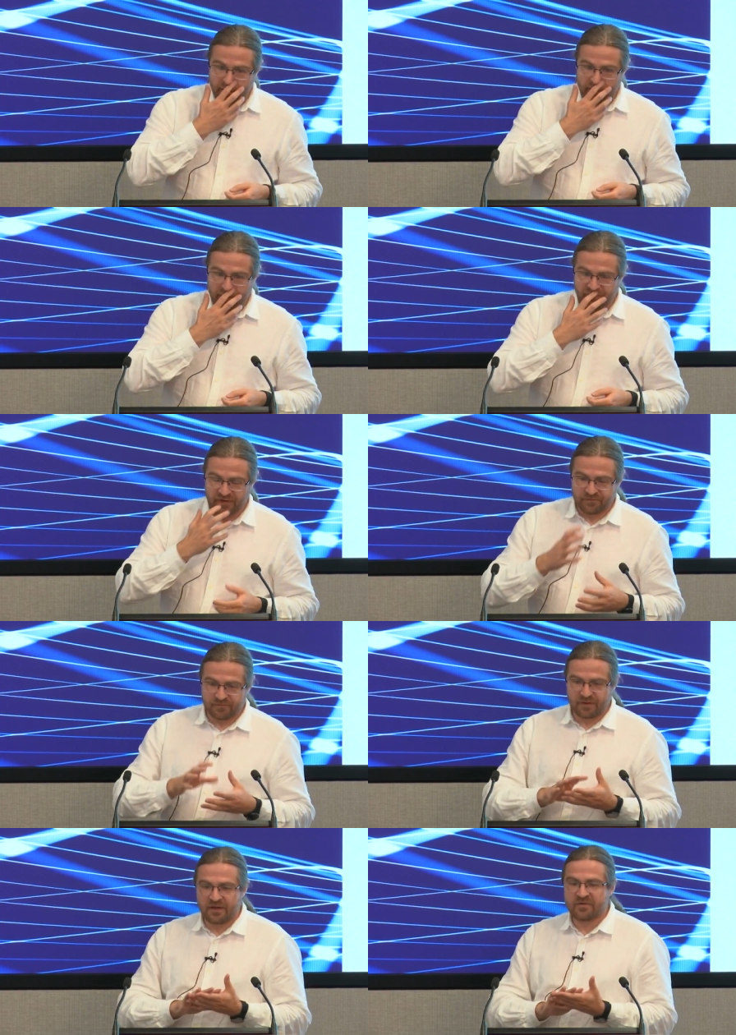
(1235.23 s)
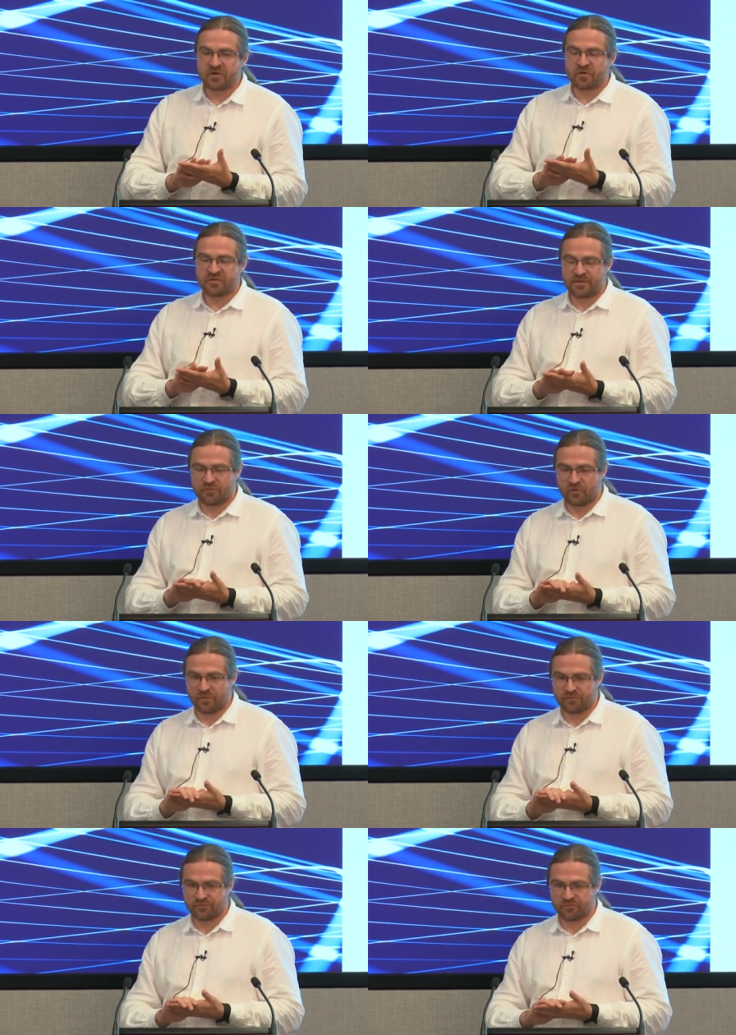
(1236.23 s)
Then another concept
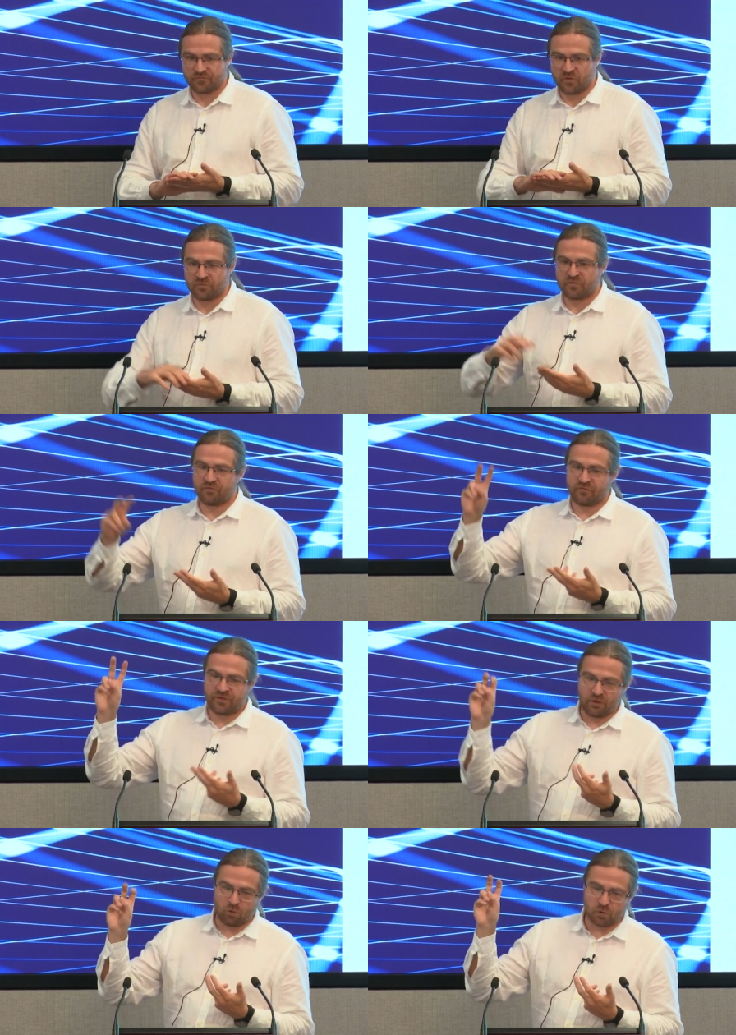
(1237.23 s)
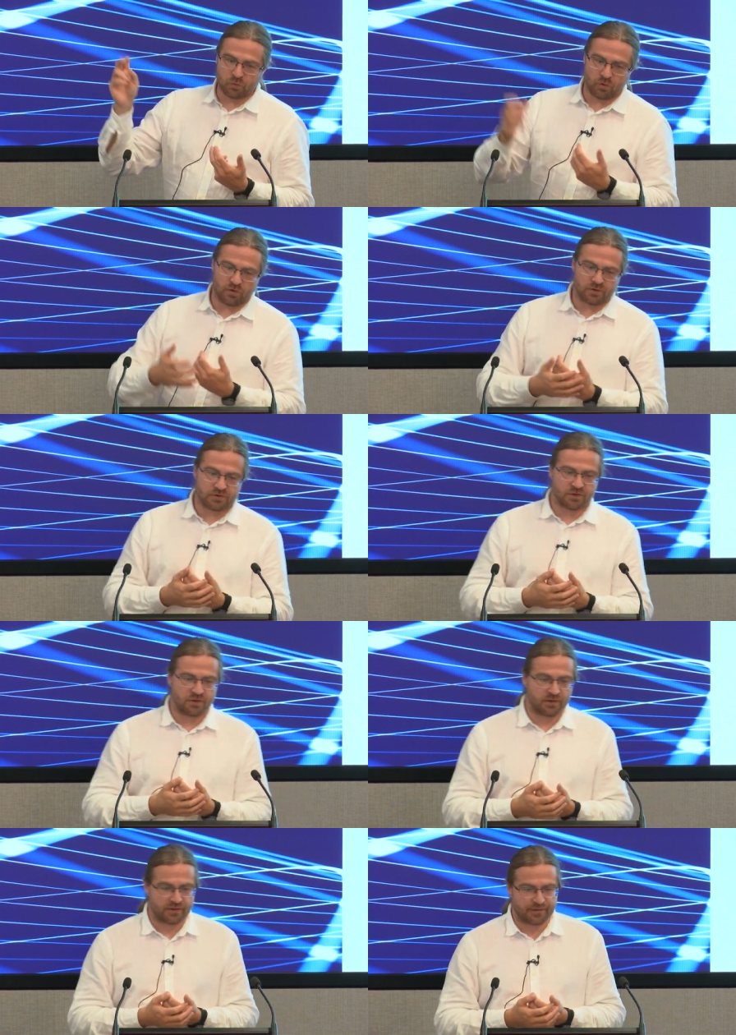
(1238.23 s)
from, from the old world.
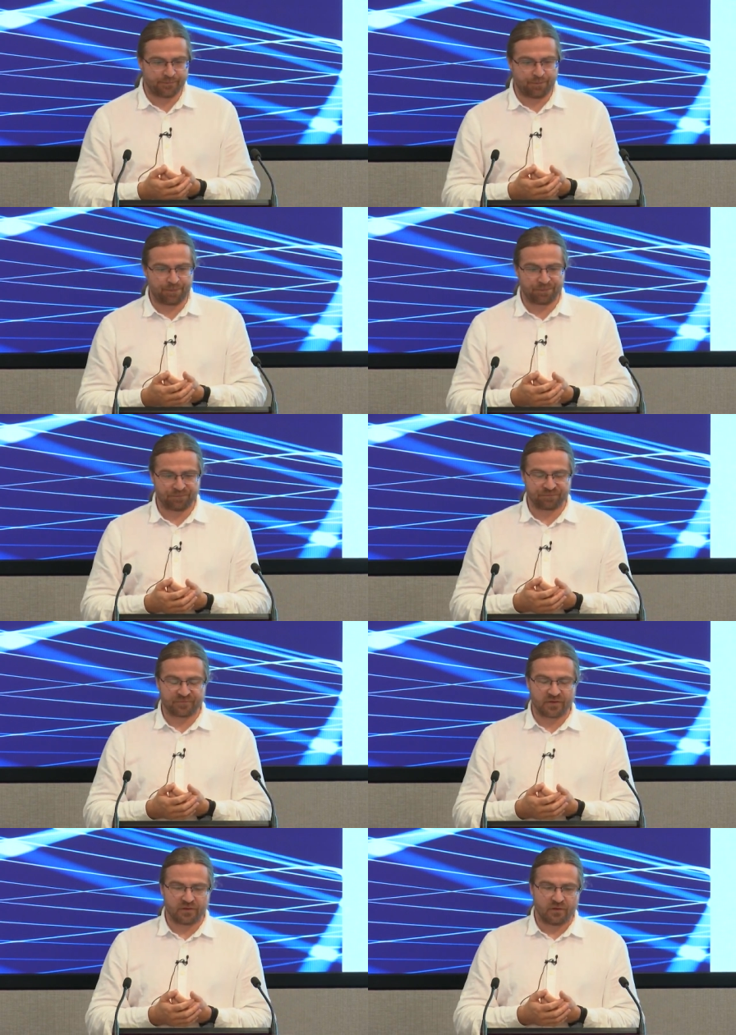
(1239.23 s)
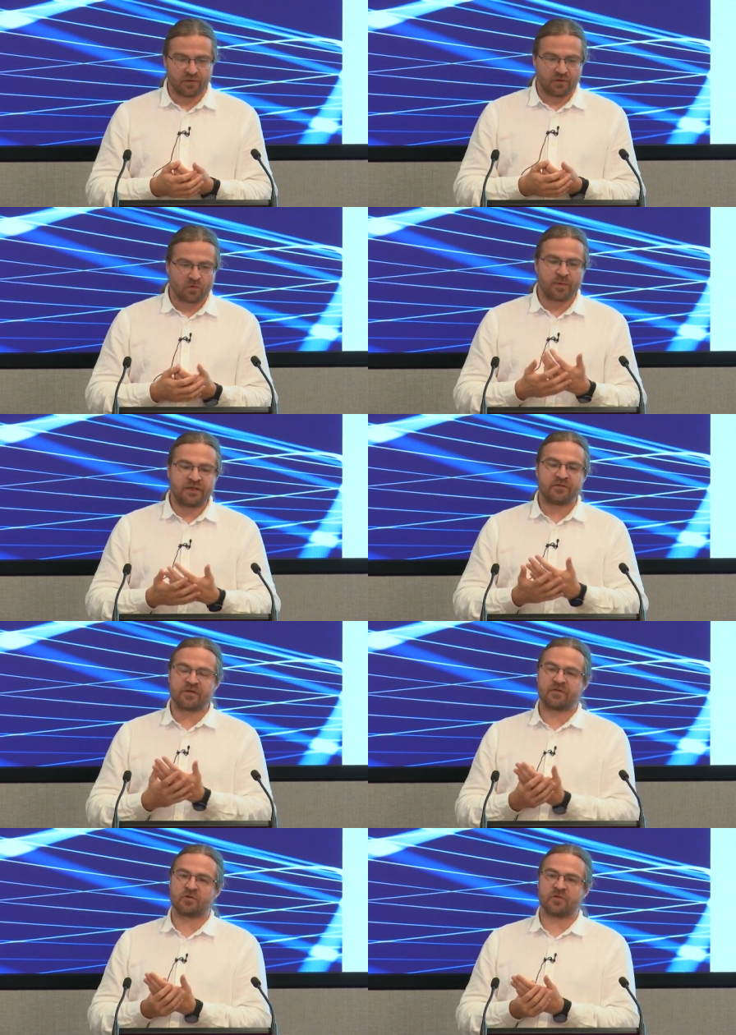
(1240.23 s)
Um, Kubernetes
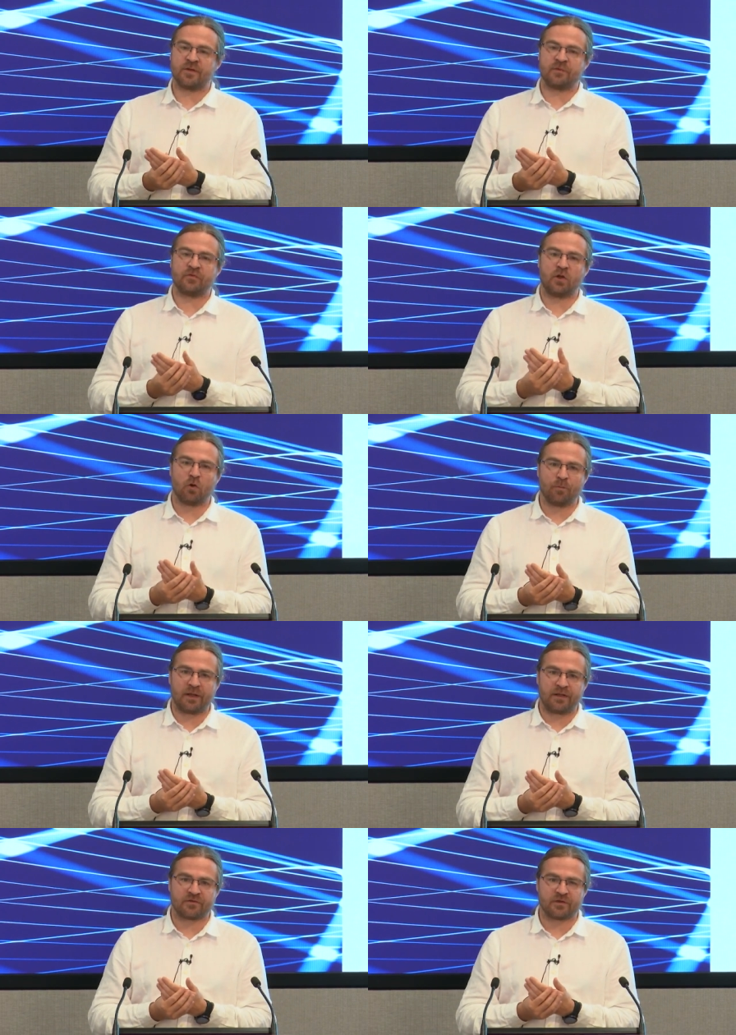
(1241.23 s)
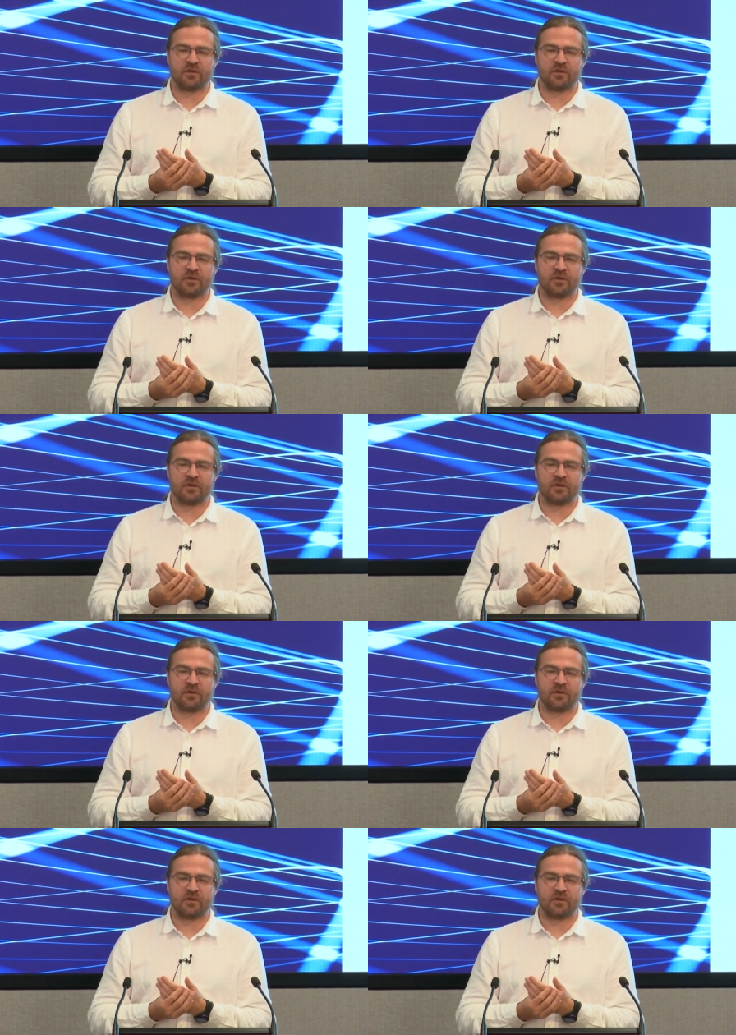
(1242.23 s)
has this concept of a load balancer.